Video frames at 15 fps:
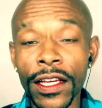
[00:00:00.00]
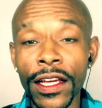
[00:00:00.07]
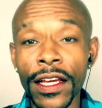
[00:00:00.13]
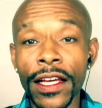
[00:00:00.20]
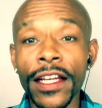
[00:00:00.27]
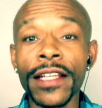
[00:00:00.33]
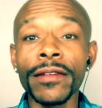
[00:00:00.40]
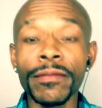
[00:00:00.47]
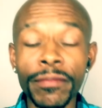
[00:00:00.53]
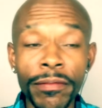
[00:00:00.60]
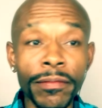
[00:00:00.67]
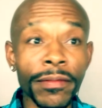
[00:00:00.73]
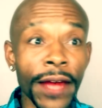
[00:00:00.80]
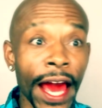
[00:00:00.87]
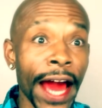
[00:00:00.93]
It can
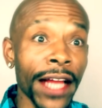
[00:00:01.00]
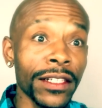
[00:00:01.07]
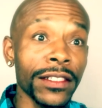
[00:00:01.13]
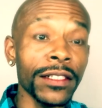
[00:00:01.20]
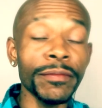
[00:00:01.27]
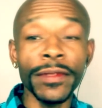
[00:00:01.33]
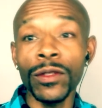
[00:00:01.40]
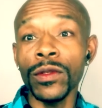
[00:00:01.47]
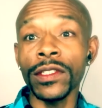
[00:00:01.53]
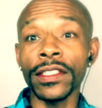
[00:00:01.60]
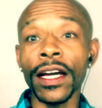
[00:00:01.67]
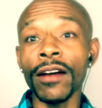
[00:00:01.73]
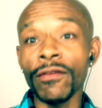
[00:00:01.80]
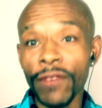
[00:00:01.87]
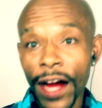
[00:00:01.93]
actually be
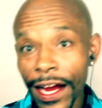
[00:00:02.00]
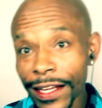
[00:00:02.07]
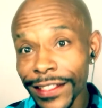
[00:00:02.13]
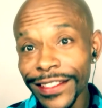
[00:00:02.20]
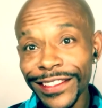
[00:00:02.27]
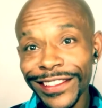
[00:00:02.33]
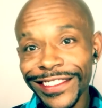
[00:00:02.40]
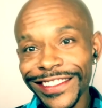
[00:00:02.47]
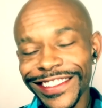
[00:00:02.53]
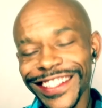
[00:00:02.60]
without violence.